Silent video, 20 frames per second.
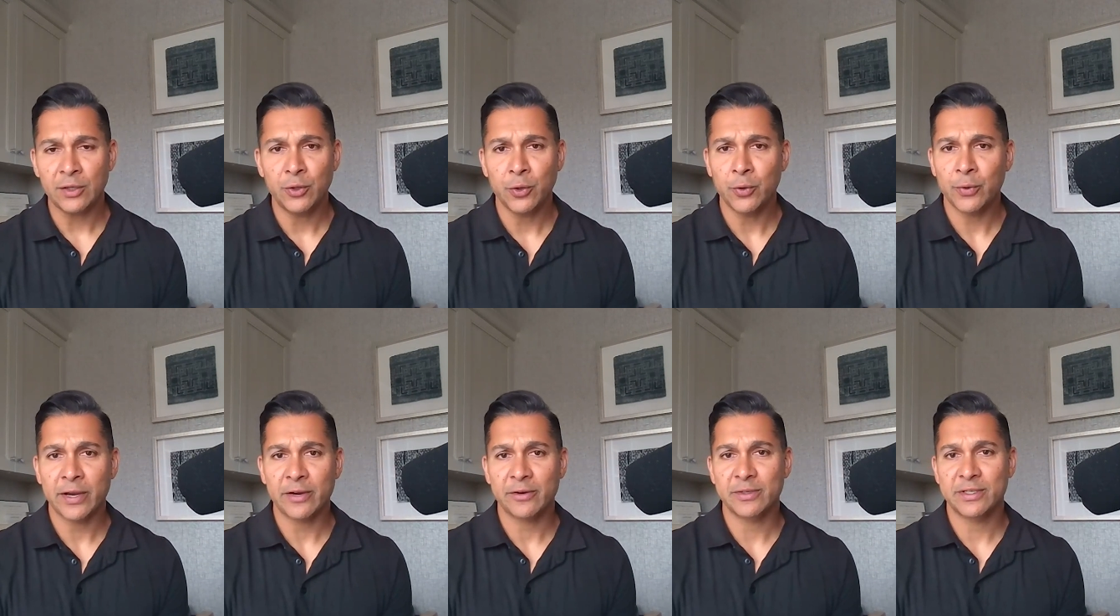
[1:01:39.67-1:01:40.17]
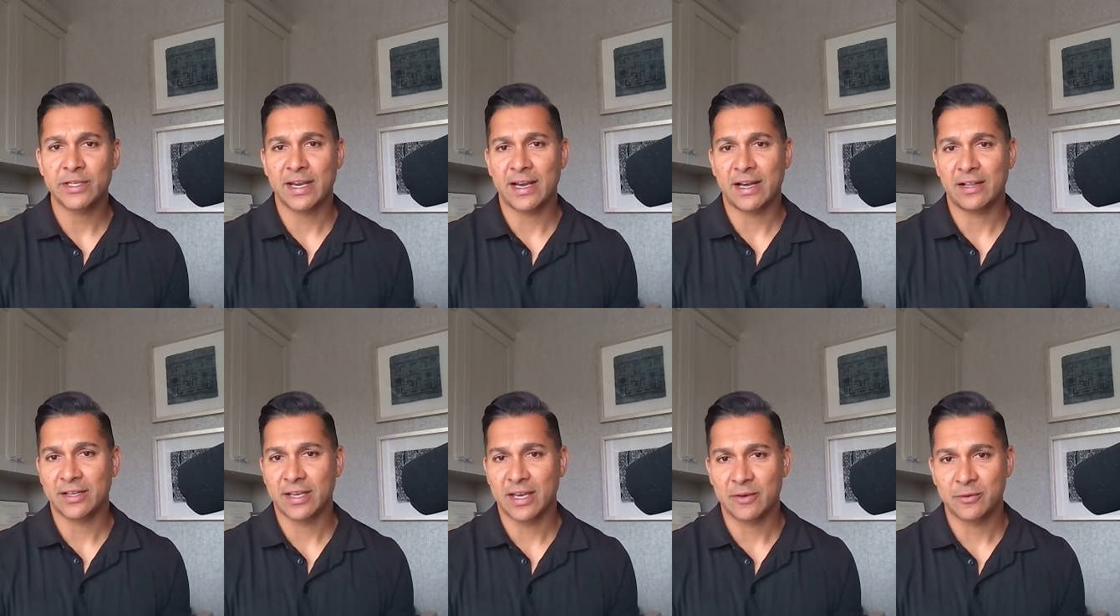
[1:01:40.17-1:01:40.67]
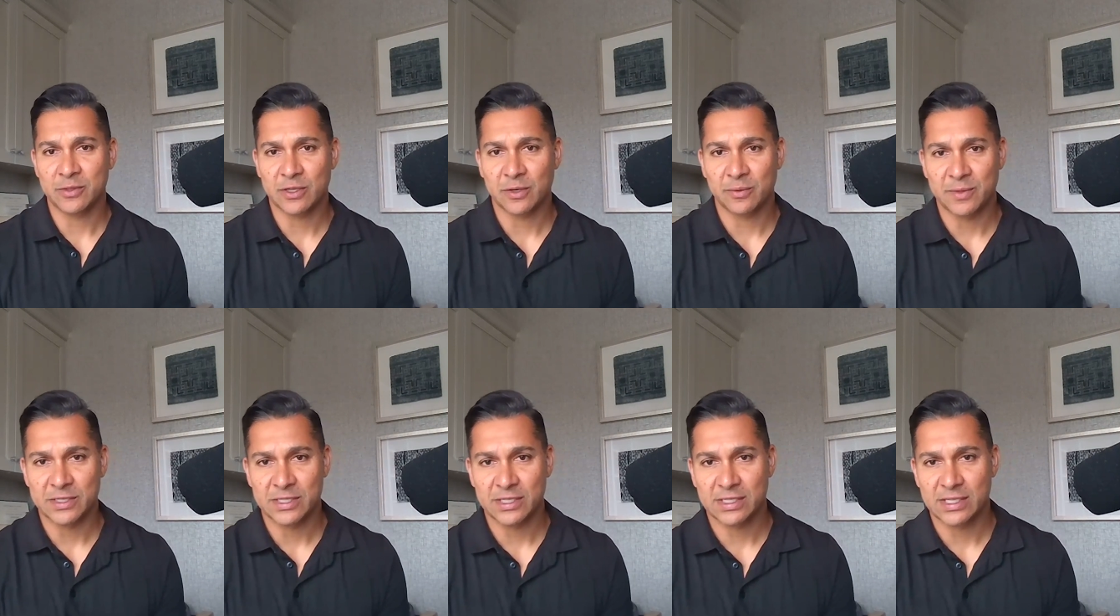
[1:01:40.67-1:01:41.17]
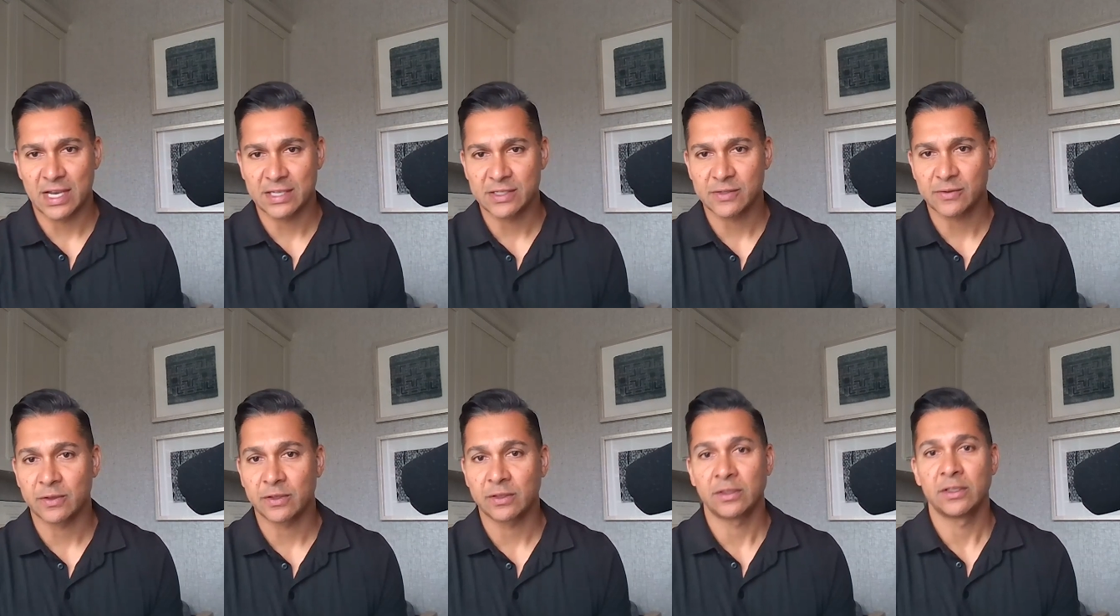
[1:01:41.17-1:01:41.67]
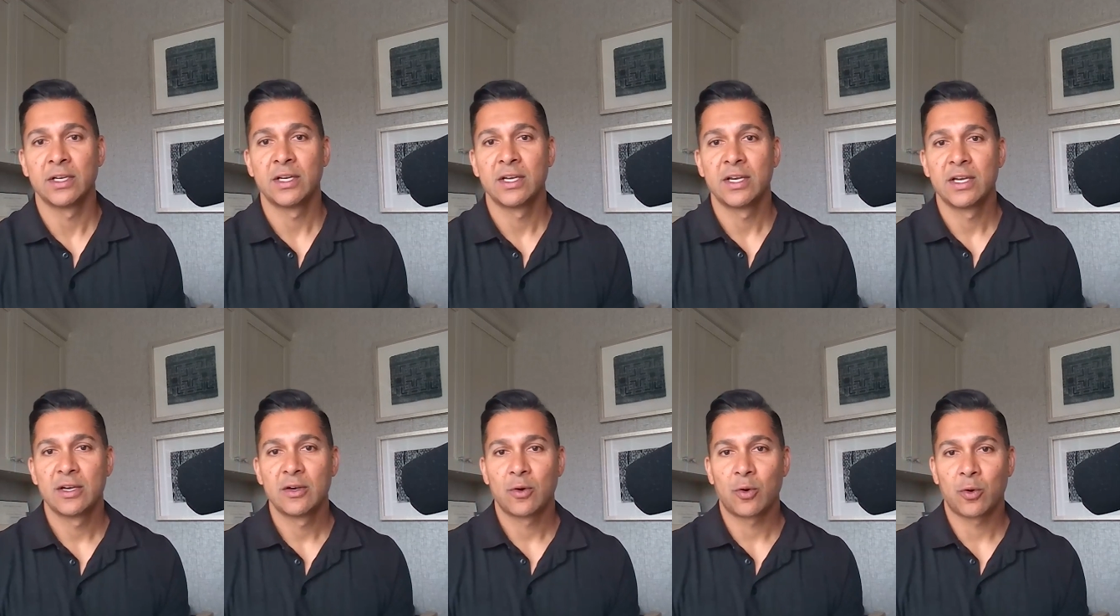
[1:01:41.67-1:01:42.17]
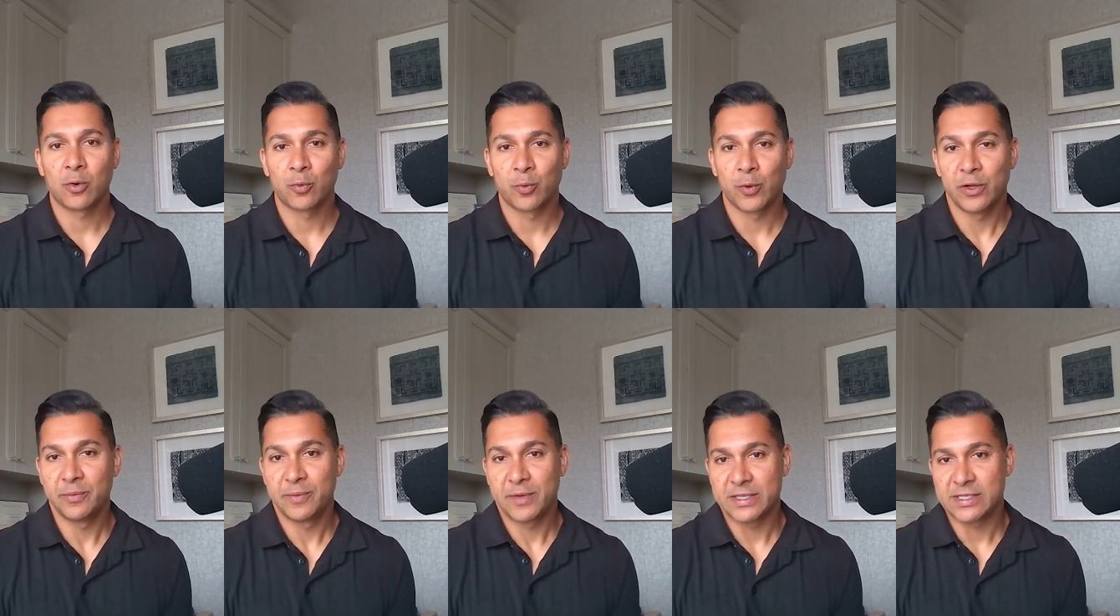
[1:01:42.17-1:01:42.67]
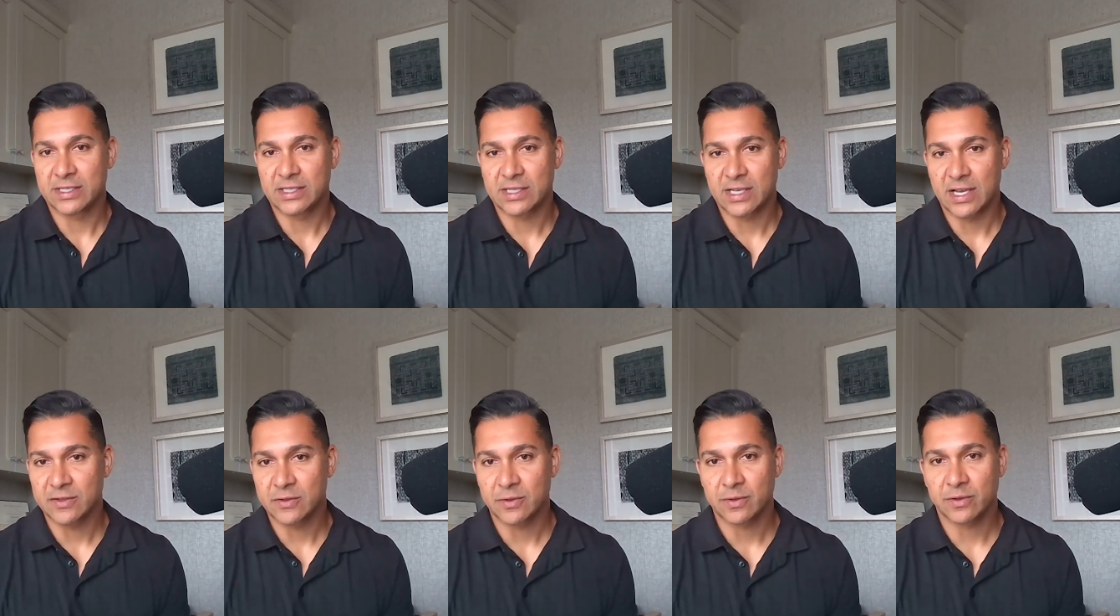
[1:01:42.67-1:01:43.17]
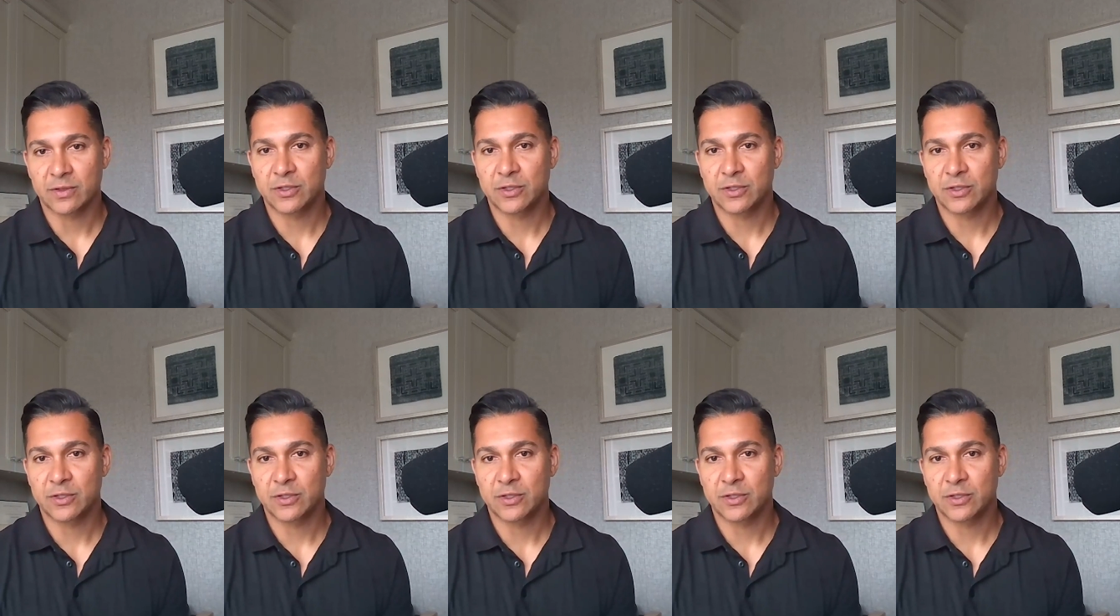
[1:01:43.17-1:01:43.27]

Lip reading: no guarantee Allocate was going to be successful or will be successful.